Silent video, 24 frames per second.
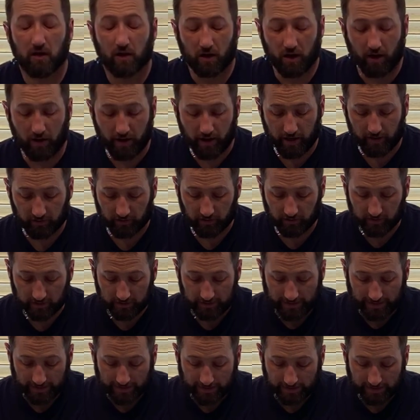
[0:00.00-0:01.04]
All right, let's
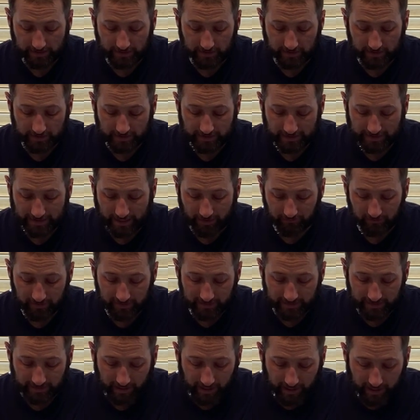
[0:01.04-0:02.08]
dig into this
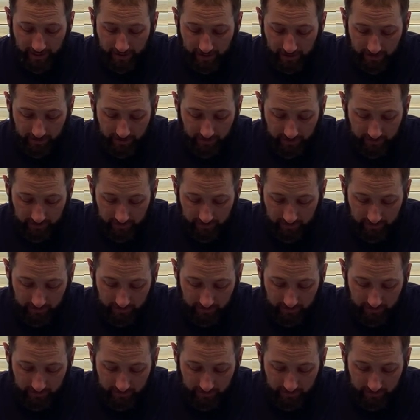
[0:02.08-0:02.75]
7-can